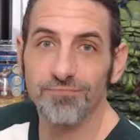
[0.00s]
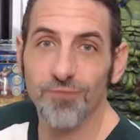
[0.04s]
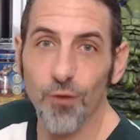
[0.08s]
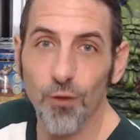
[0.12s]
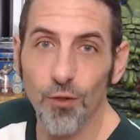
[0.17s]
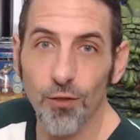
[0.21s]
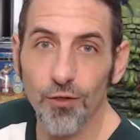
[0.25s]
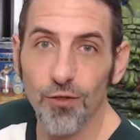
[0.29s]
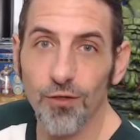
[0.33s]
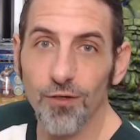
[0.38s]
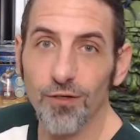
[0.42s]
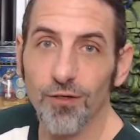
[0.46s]

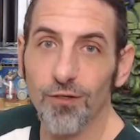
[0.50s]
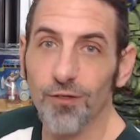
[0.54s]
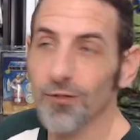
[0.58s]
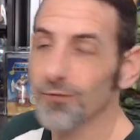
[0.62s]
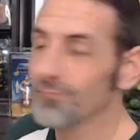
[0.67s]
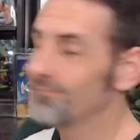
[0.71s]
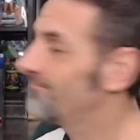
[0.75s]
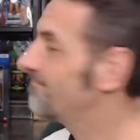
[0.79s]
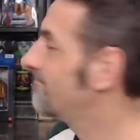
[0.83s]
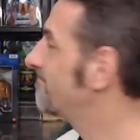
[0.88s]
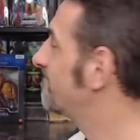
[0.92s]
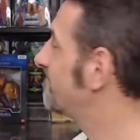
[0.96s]

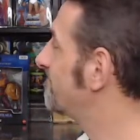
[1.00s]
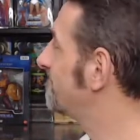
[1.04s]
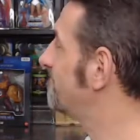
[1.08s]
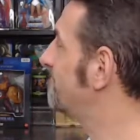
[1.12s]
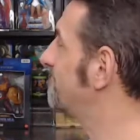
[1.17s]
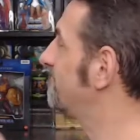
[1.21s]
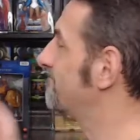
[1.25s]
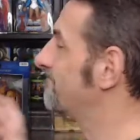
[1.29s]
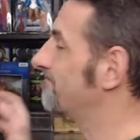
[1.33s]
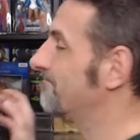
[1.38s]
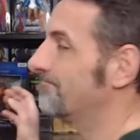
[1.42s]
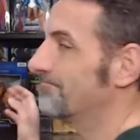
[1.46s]
for
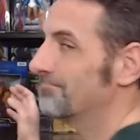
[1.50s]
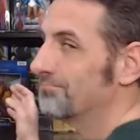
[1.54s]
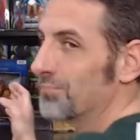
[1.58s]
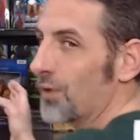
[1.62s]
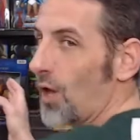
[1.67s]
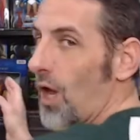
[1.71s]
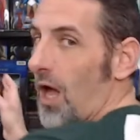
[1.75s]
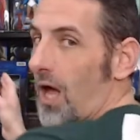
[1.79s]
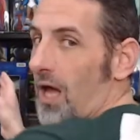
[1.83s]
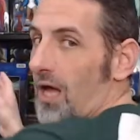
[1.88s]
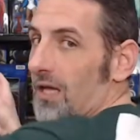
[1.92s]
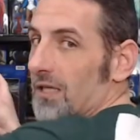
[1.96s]

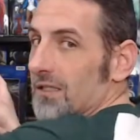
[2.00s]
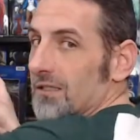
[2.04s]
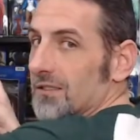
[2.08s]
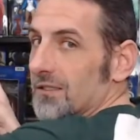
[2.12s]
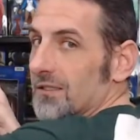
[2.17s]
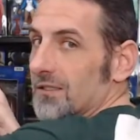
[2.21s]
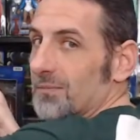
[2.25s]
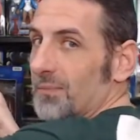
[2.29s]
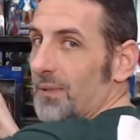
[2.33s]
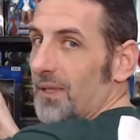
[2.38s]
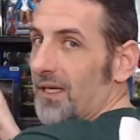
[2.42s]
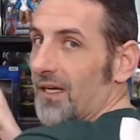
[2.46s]

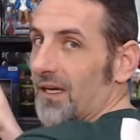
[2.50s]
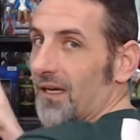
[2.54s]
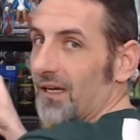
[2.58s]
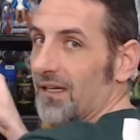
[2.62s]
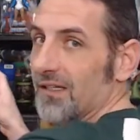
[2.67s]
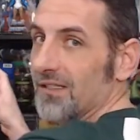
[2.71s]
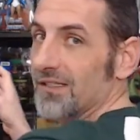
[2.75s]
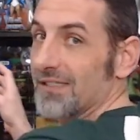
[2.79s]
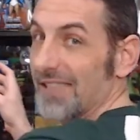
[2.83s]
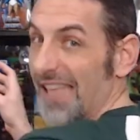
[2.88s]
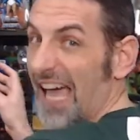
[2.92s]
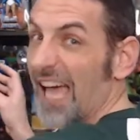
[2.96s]
blondes,
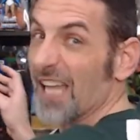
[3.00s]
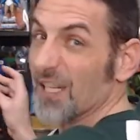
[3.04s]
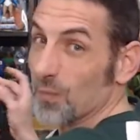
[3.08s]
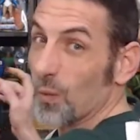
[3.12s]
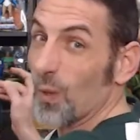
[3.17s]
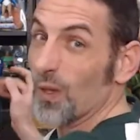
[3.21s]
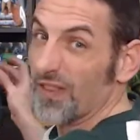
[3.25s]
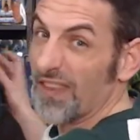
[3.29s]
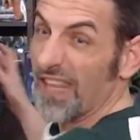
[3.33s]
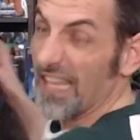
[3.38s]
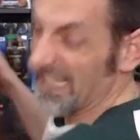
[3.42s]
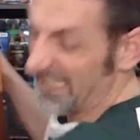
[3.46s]
because that's
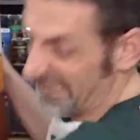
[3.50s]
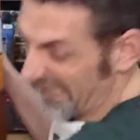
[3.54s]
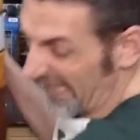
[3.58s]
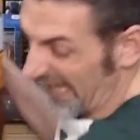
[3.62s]
what this